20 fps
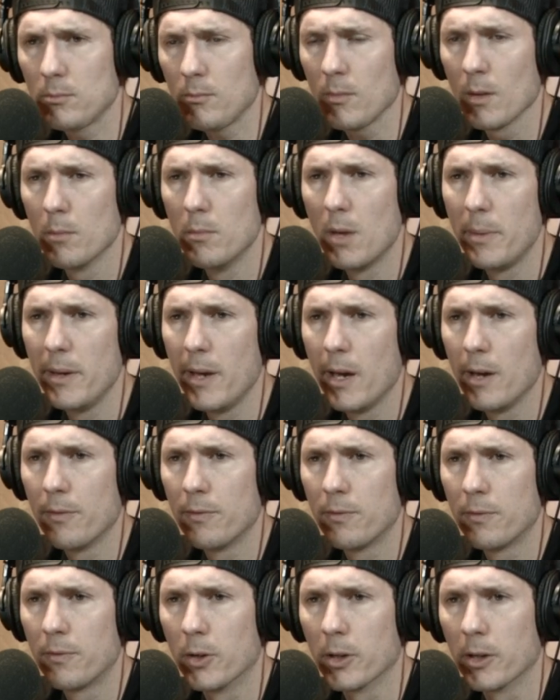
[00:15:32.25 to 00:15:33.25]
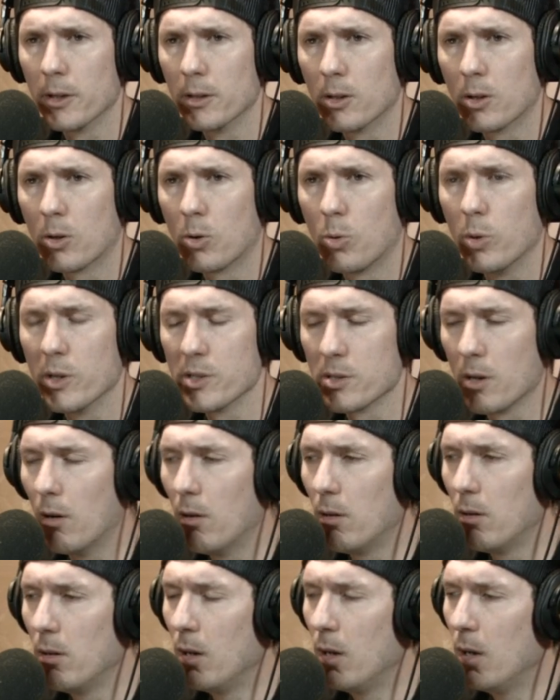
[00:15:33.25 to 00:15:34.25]
maybe a friggin'
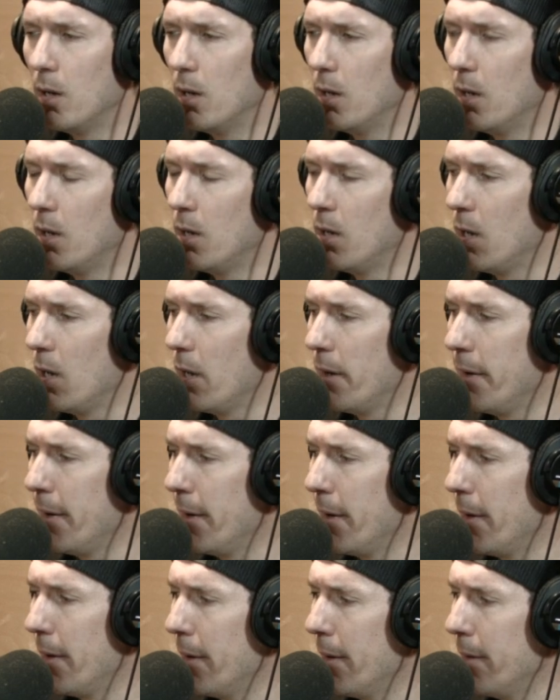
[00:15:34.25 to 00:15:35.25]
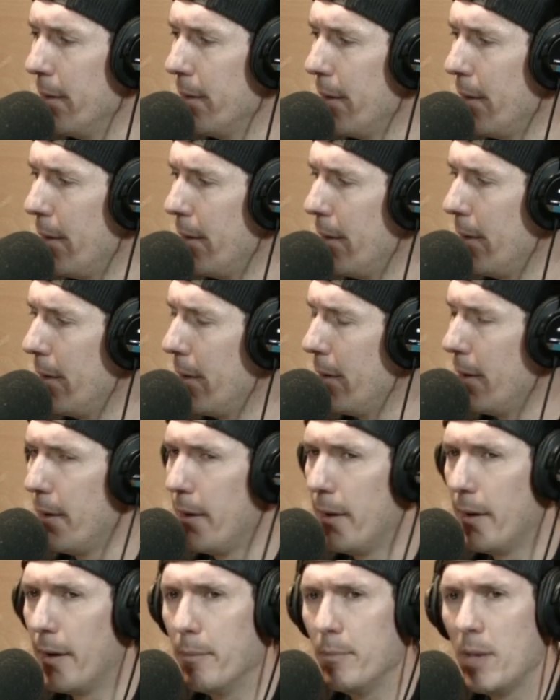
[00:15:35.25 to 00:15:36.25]
croissant, and
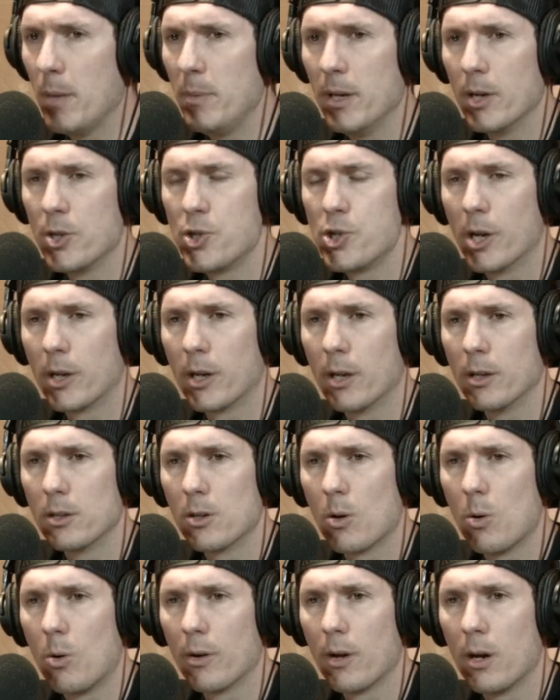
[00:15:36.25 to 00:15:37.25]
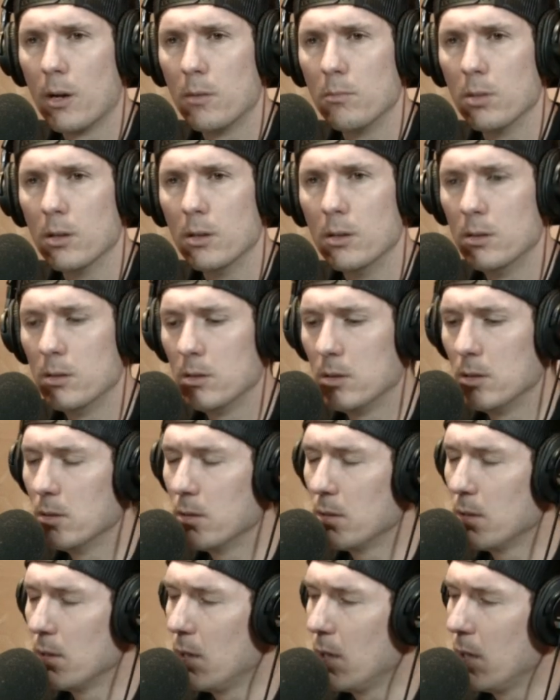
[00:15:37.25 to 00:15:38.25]
maybe a chicken cordon bleu,
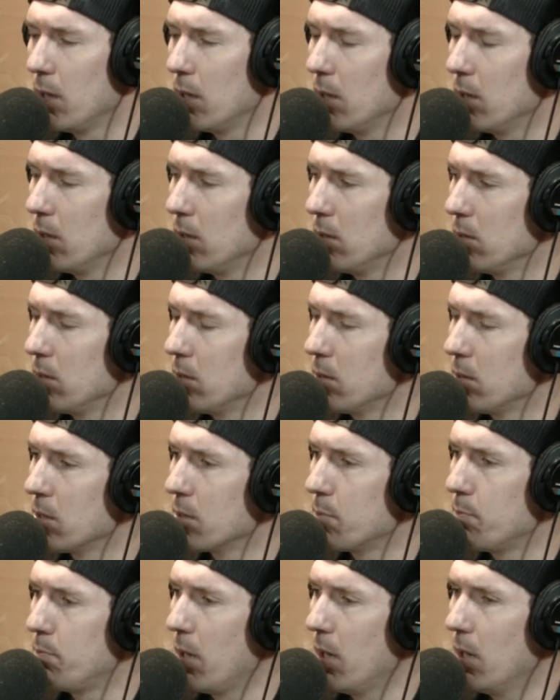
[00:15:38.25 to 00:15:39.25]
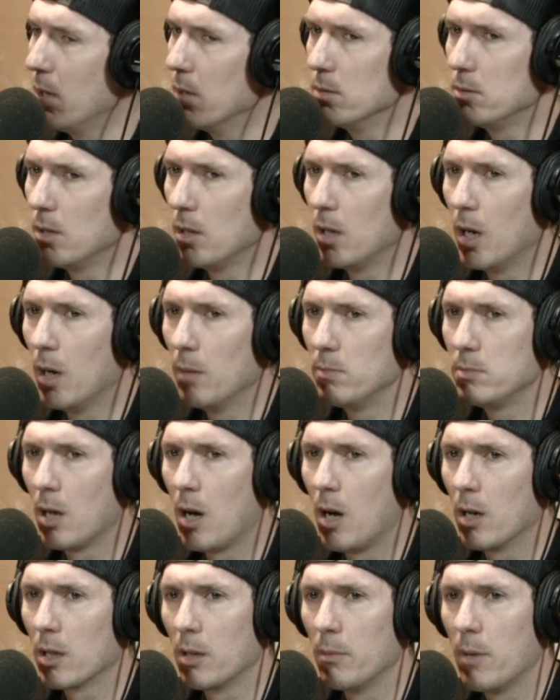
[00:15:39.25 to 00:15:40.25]
dude, and just posted up
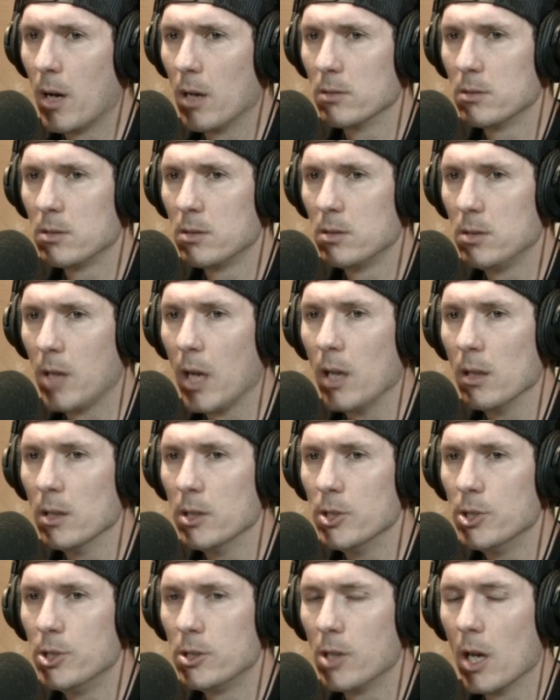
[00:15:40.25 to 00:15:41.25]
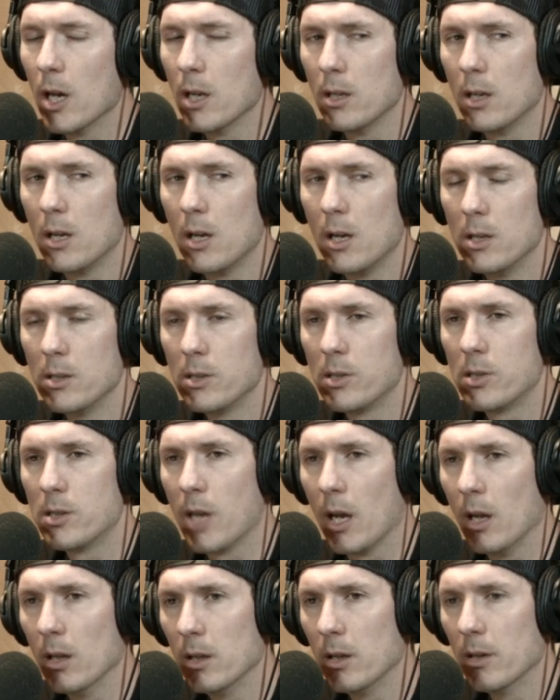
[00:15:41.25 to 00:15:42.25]
talking about stately shit,
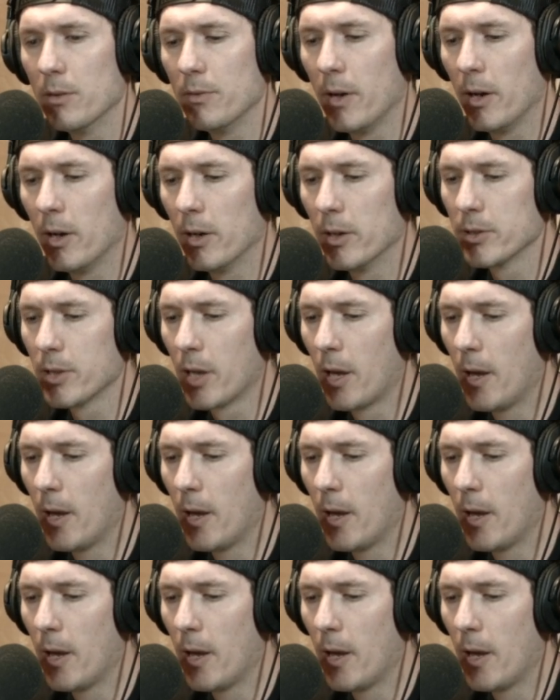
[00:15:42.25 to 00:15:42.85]
stately affairs.